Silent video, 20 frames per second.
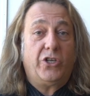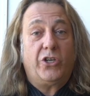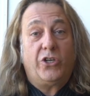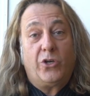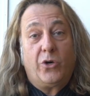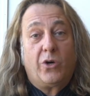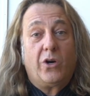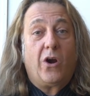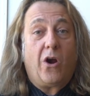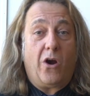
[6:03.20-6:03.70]
to
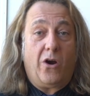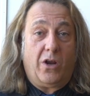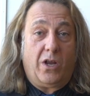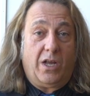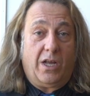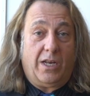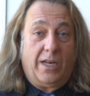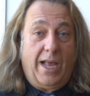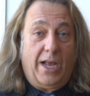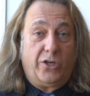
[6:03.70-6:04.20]
your art
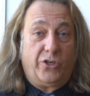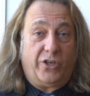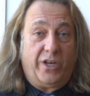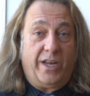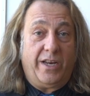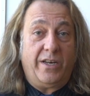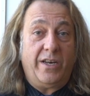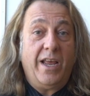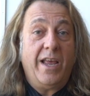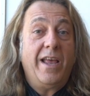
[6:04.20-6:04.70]

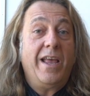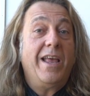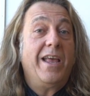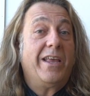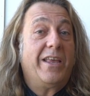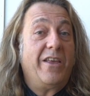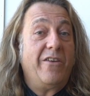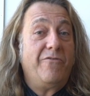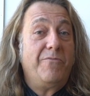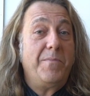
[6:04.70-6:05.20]
collection.
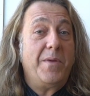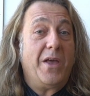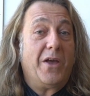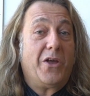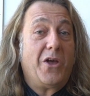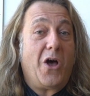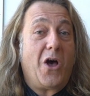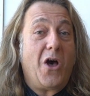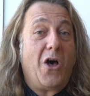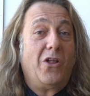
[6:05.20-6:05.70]
Give me a
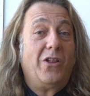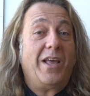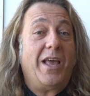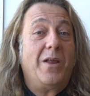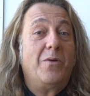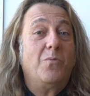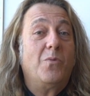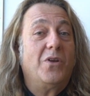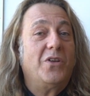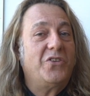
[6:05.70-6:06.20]
call,
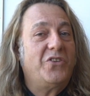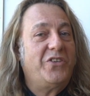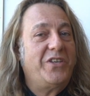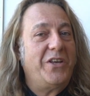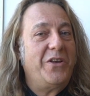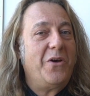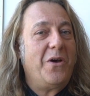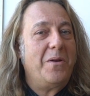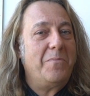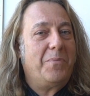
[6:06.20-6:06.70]
and we'll see
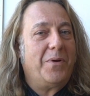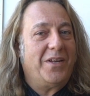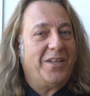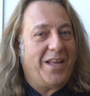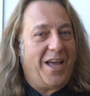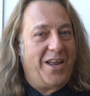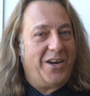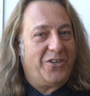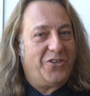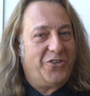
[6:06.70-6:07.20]
you on
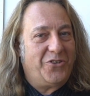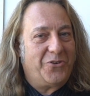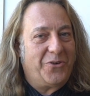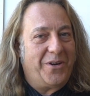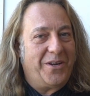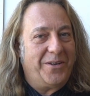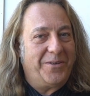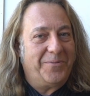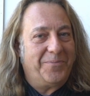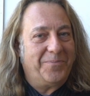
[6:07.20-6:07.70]
Paulina
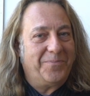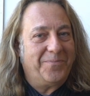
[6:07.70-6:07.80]
Street.